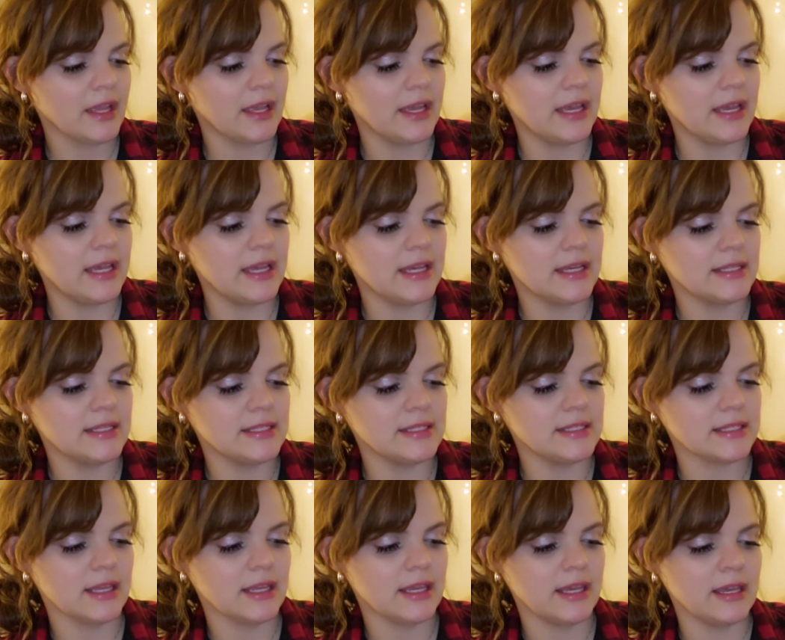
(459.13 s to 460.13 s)
and
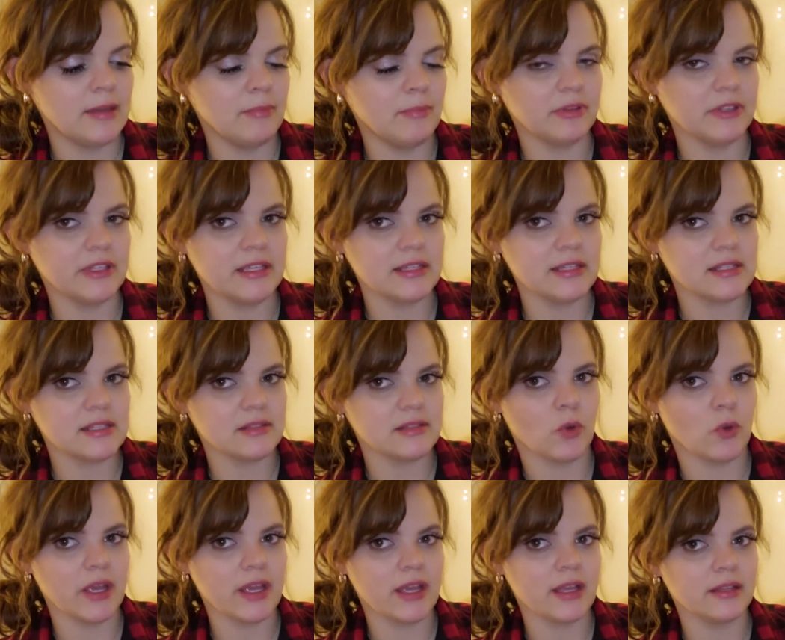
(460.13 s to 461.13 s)
it blinks
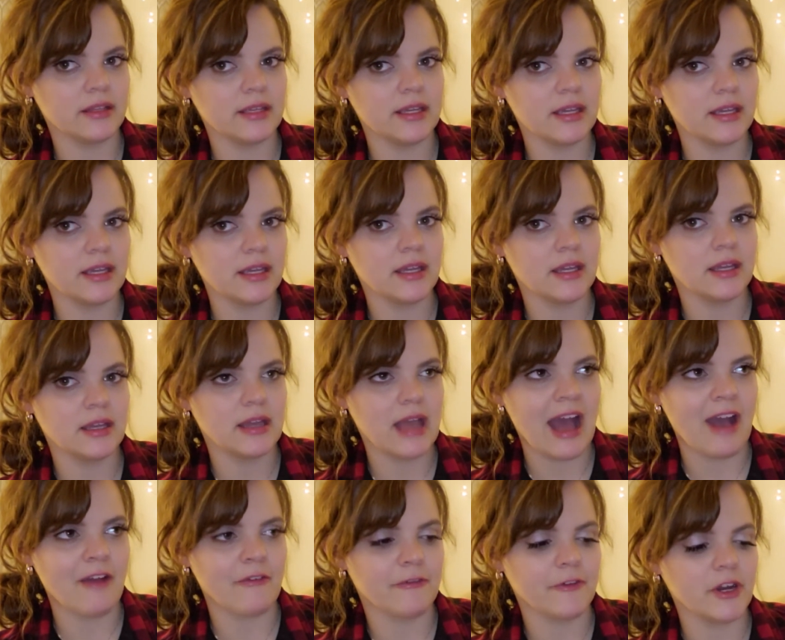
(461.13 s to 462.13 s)
quickly
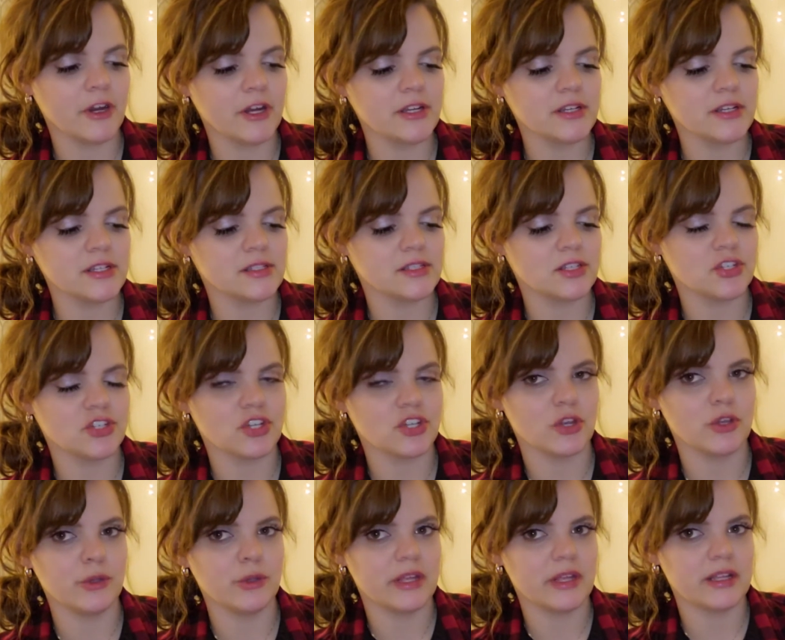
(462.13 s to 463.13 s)
at first to show
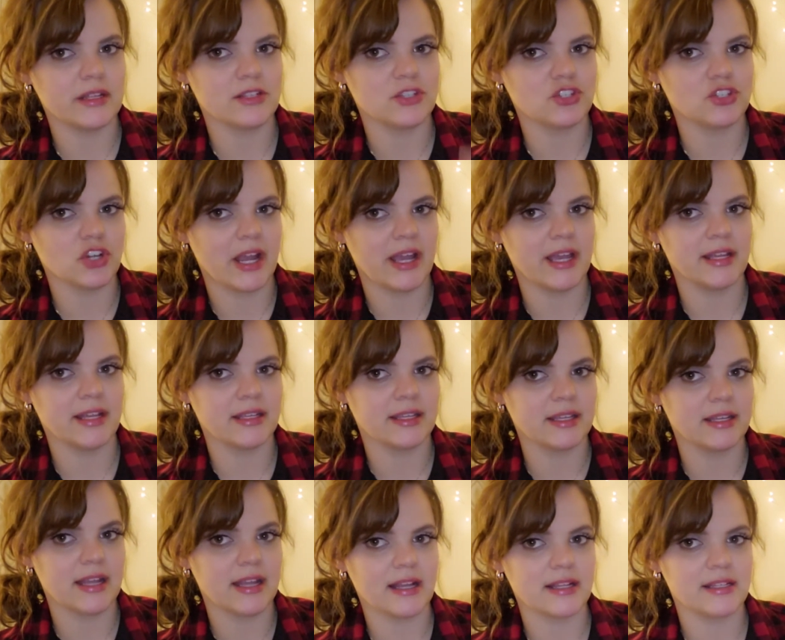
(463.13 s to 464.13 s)
you that it's trying to
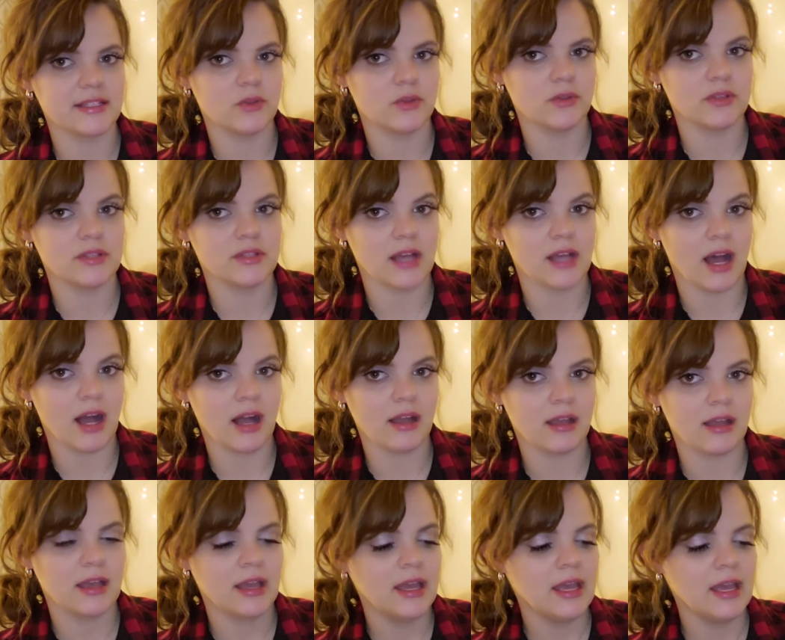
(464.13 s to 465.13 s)
connect to the sock,
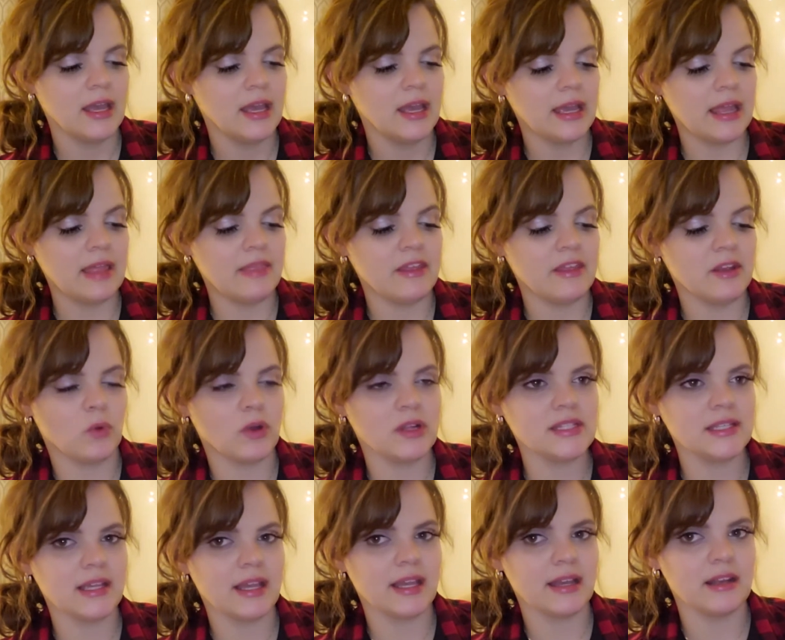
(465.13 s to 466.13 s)
and then once
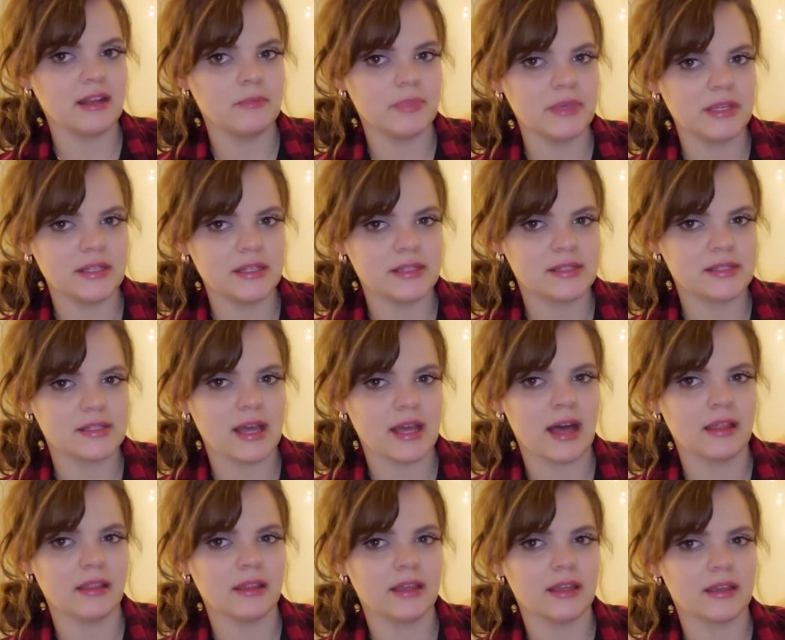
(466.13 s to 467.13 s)
it kind of beats
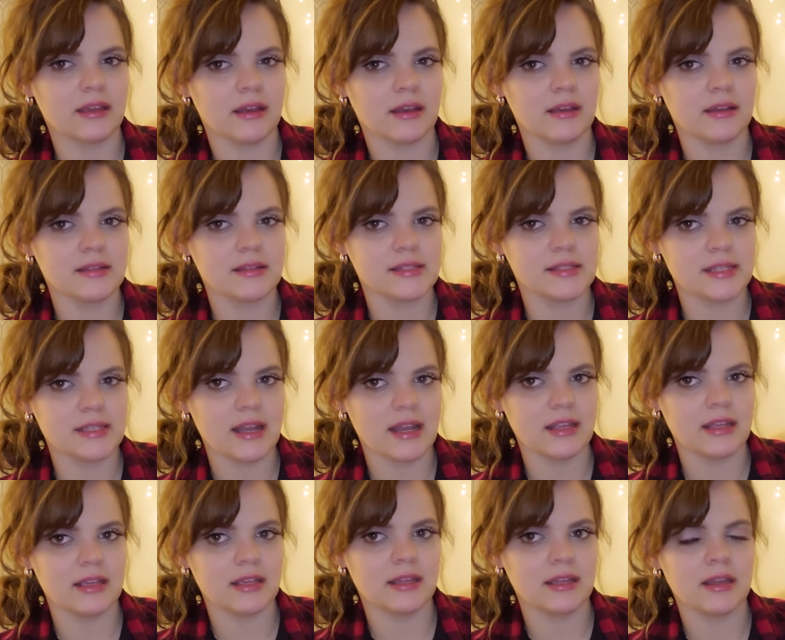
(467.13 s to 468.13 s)
at like a
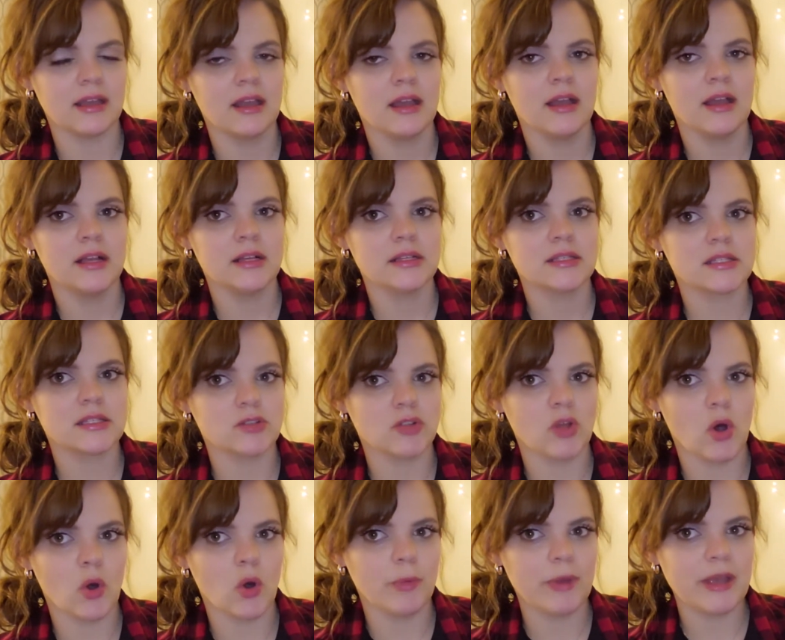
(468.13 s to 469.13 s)
steady,
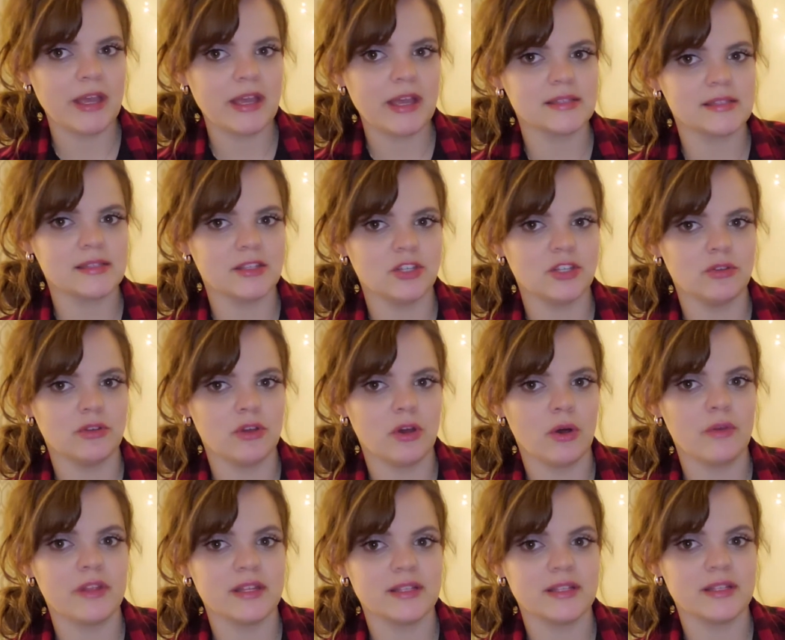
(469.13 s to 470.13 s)
slow pace, then you
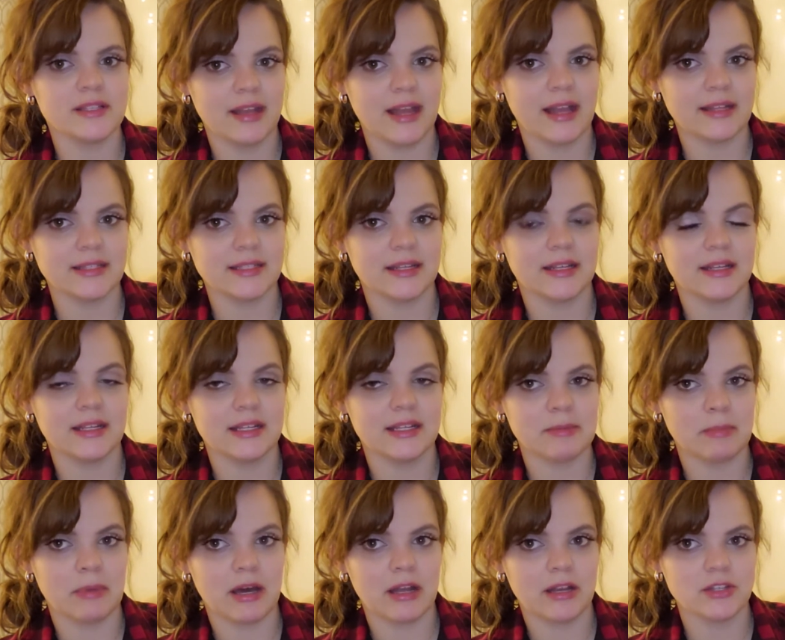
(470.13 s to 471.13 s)
know that it's connected and it's
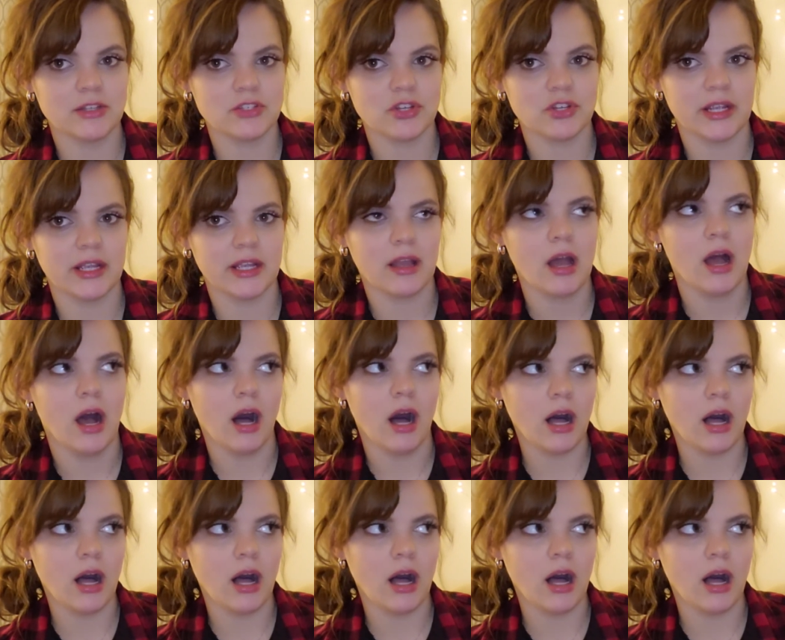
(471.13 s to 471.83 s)
monitoring.